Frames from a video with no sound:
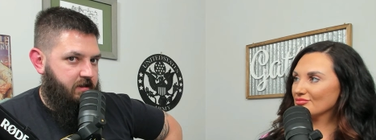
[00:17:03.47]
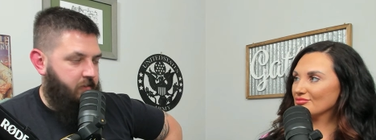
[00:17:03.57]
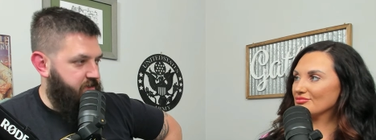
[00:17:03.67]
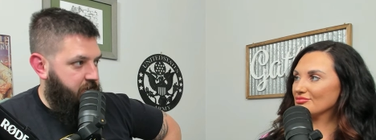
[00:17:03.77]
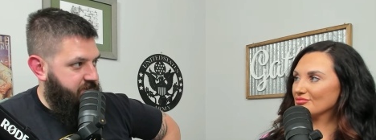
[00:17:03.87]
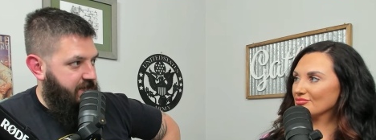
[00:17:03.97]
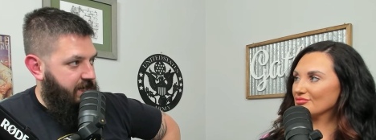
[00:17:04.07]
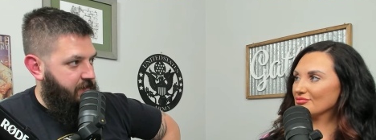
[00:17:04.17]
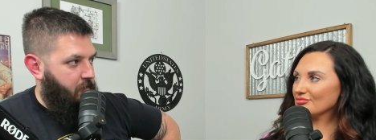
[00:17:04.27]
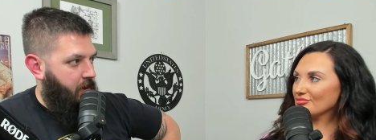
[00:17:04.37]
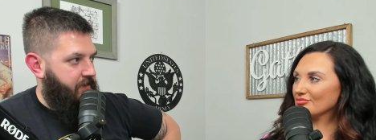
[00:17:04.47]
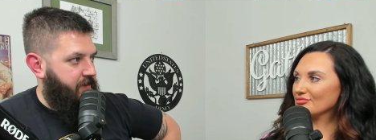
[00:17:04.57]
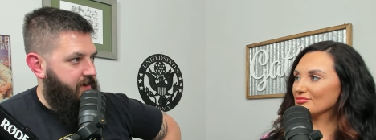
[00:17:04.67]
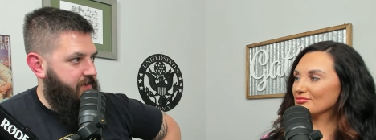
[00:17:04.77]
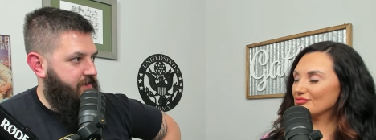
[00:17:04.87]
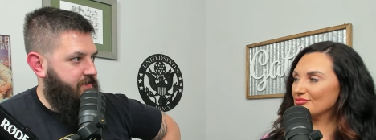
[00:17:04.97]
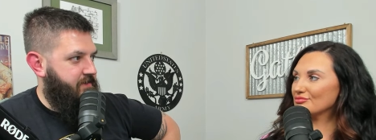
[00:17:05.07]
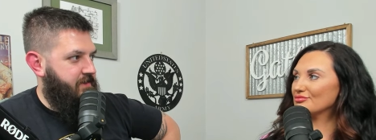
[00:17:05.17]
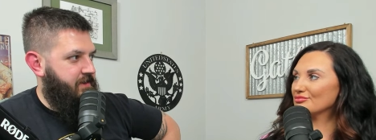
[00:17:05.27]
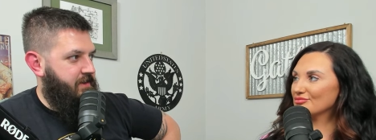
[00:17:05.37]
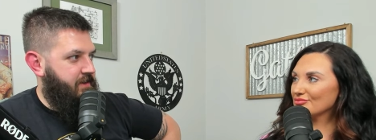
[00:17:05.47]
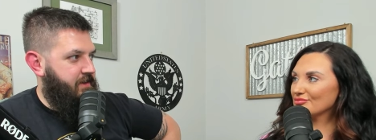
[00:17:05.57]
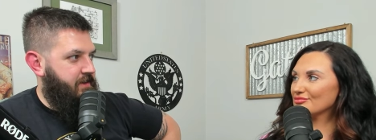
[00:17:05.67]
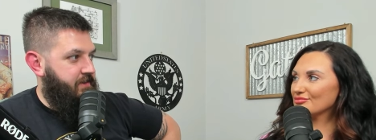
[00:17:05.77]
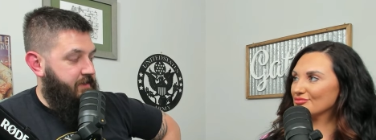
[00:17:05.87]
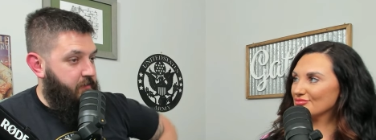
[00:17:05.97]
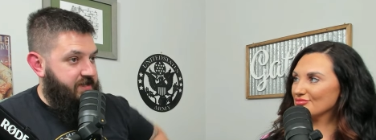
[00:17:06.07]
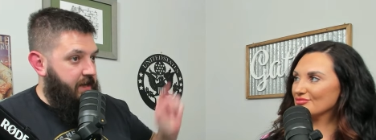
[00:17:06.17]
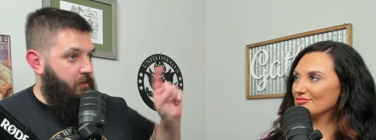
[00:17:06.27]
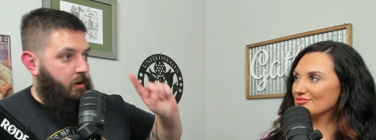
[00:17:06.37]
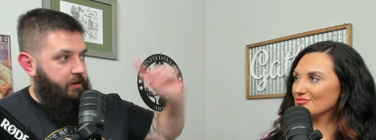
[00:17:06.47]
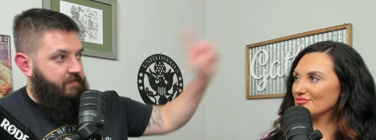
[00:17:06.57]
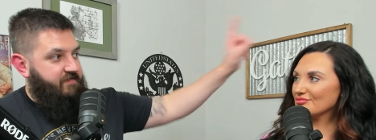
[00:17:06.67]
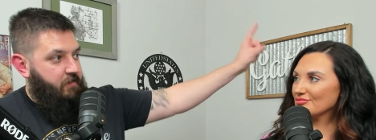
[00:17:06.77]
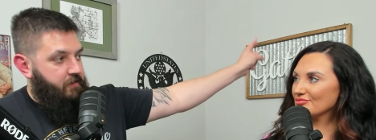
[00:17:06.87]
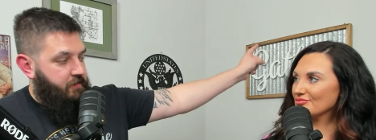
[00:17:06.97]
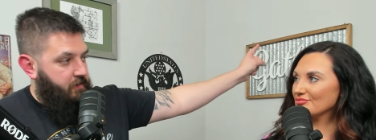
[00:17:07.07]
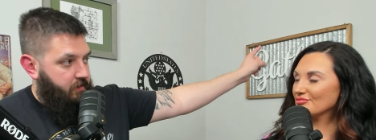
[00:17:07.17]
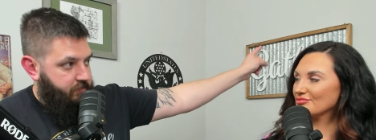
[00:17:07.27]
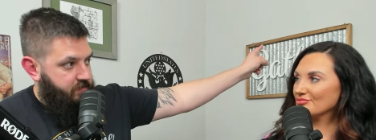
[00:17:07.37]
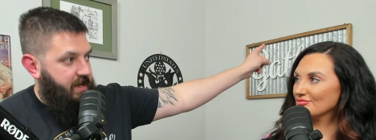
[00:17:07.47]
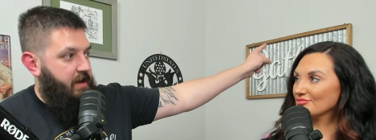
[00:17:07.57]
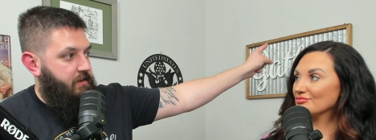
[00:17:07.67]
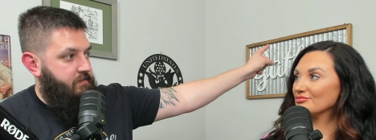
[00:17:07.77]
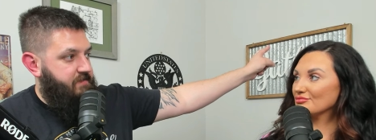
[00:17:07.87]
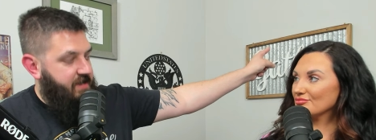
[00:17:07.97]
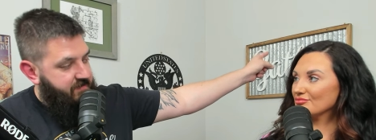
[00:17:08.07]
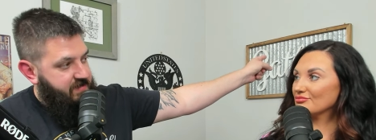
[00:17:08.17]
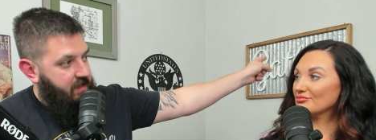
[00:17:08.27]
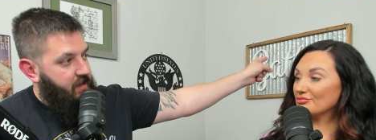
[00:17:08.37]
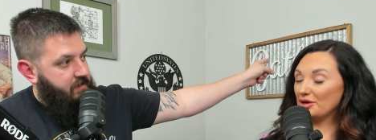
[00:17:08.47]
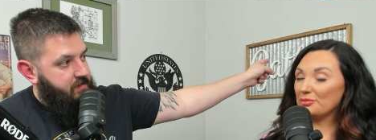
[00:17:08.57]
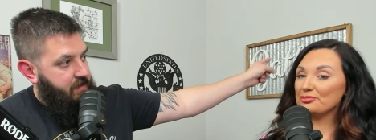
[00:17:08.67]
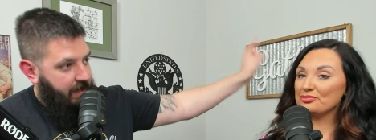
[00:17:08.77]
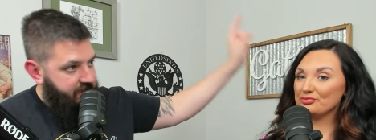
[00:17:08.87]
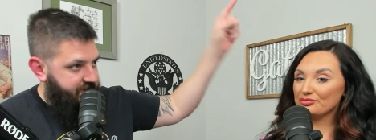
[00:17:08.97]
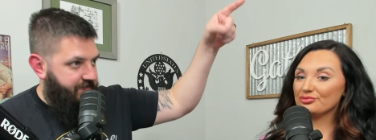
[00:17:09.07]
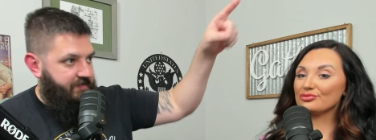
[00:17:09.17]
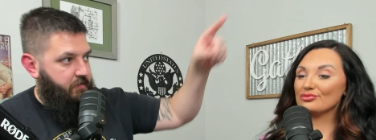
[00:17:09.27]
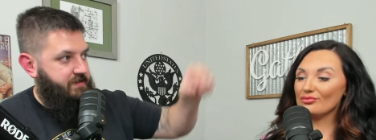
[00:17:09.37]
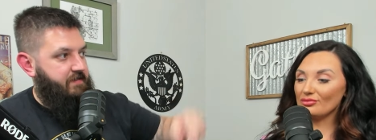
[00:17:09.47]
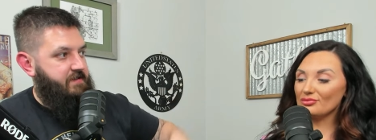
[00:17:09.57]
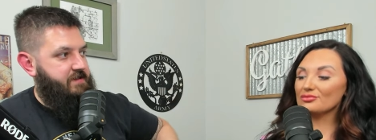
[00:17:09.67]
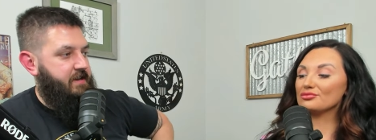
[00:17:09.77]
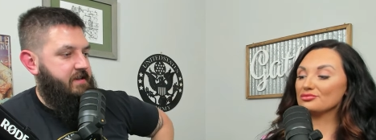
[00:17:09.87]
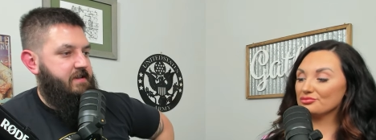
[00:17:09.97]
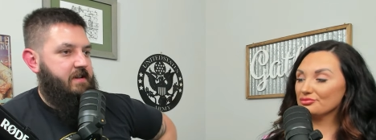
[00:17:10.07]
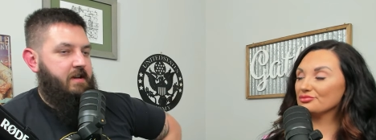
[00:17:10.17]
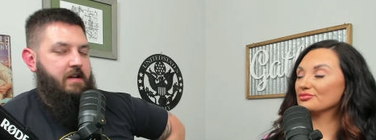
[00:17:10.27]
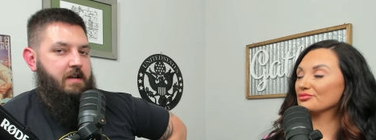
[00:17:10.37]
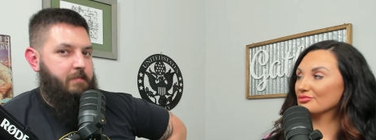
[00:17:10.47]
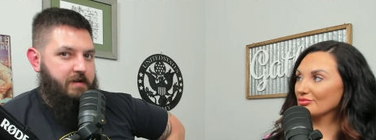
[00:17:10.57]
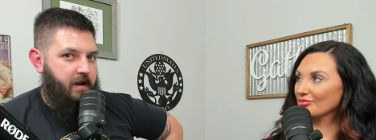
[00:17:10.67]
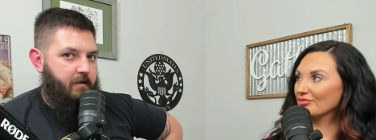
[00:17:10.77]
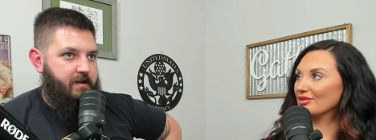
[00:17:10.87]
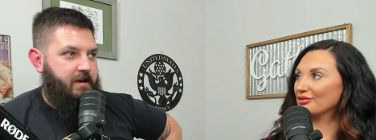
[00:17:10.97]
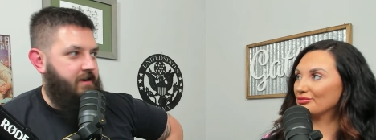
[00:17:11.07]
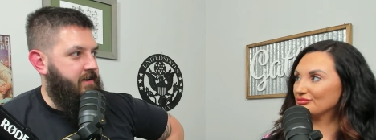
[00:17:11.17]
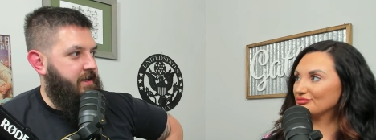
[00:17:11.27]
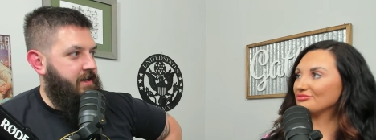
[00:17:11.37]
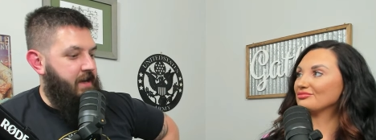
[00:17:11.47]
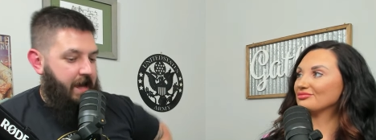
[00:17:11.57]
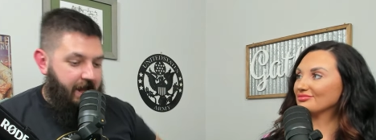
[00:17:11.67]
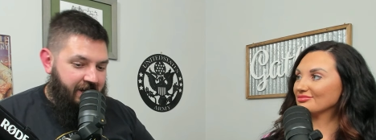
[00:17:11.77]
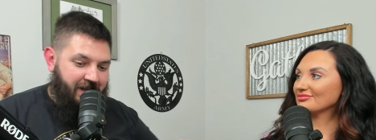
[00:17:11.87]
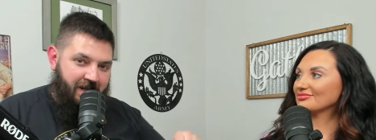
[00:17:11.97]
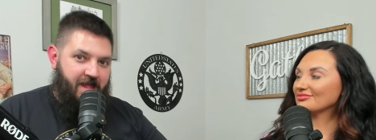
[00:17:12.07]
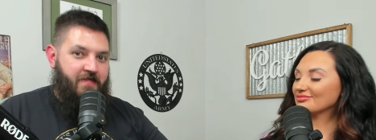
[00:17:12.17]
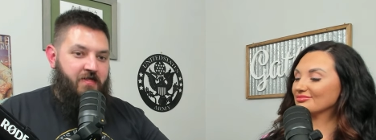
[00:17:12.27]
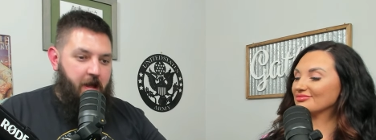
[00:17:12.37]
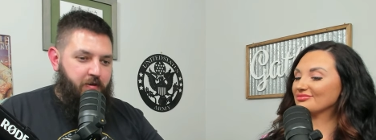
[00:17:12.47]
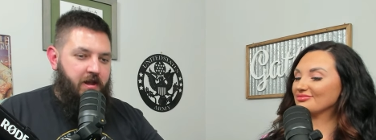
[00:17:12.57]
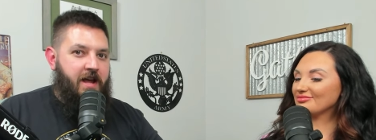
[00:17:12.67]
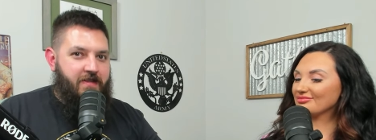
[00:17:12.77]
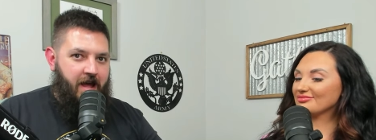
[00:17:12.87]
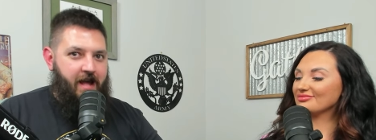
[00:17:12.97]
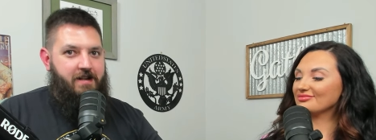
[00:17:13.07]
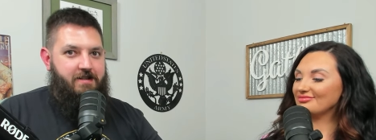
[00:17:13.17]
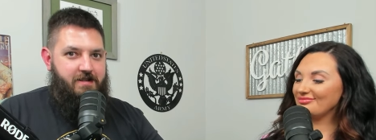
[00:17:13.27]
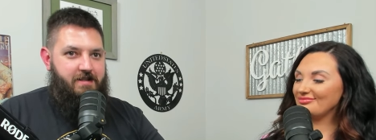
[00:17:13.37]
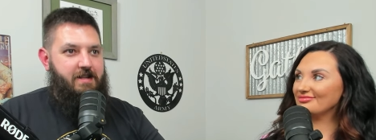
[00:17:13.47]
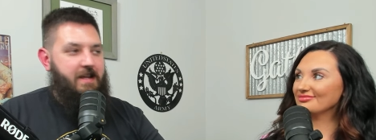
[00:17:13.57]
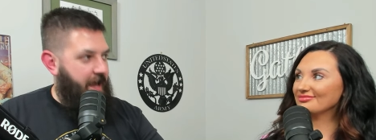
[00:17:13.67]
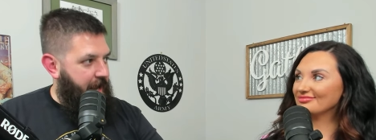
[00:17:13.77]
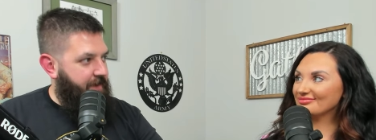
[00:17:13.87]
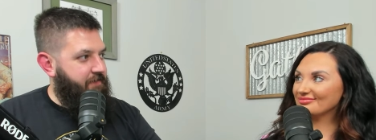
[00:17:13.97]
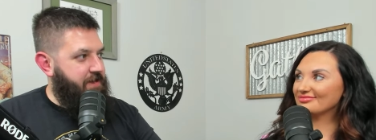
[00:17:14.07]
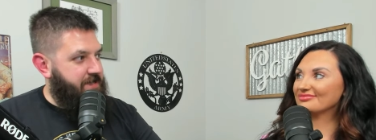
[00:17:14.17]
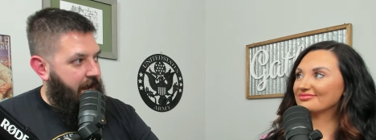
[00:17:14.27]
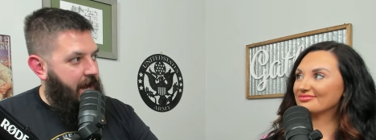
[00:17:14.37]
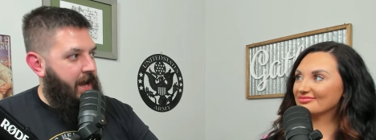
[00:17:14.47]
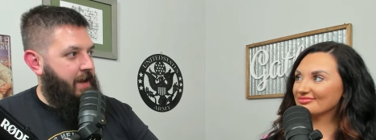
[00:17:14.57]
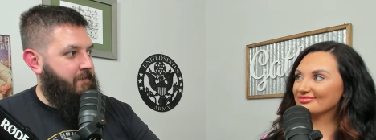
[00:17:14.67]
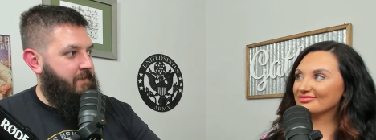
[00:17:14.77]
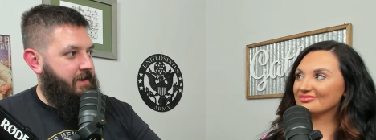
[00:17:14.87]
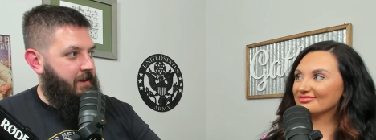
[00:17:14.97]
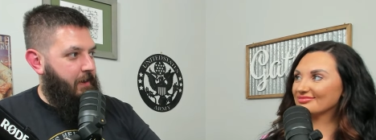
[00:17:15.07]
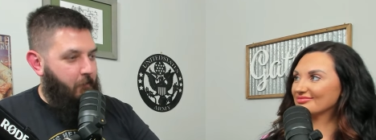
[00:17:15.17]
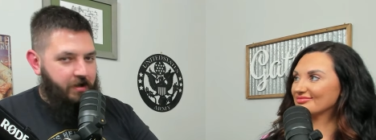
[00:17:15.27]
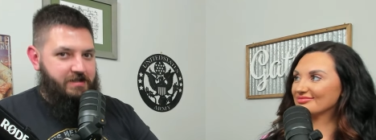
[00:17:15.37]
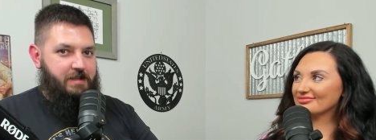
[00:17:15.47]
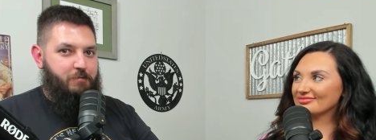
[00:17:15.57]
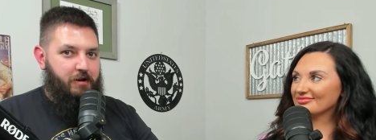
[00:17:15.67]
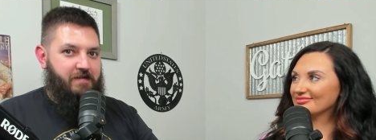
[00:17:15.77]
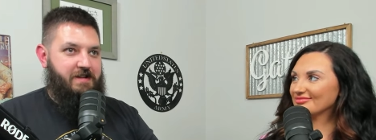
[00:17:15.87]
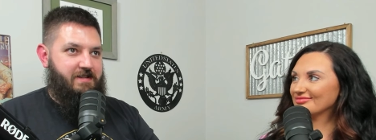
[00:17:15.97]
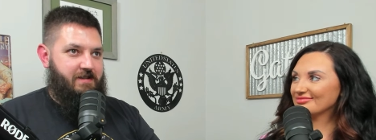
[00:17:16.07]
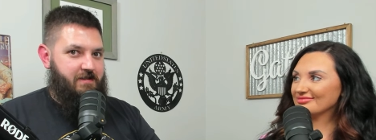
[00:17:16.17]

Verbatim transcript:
Speaker 1: was no standing water there. Mm-hmm. There was standing water further down 17 yep. and 74, 76, mm-hmm. but now we're there. And they played that every time I went to the movies